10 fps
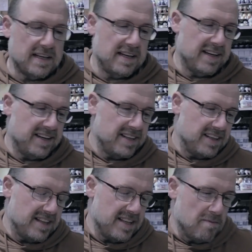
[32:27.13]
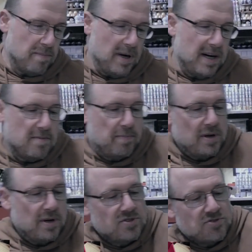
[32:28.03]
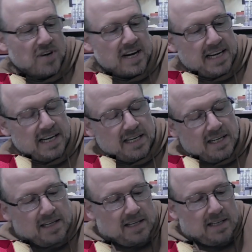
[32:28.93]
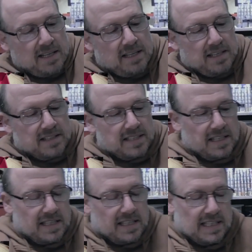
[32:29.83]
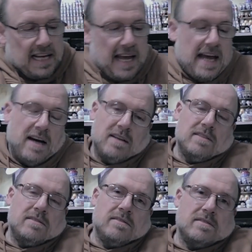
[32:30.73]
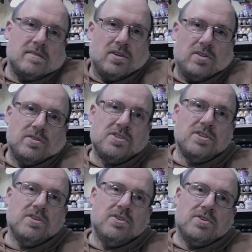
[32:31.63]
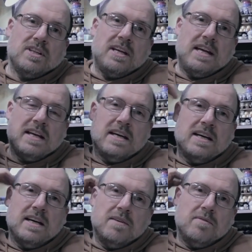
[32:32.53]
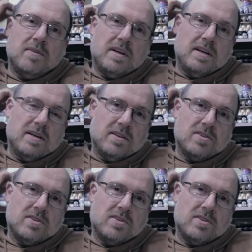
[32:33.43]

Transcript: and then by the boots, dragging uh, Duncan out onto the uh, uh,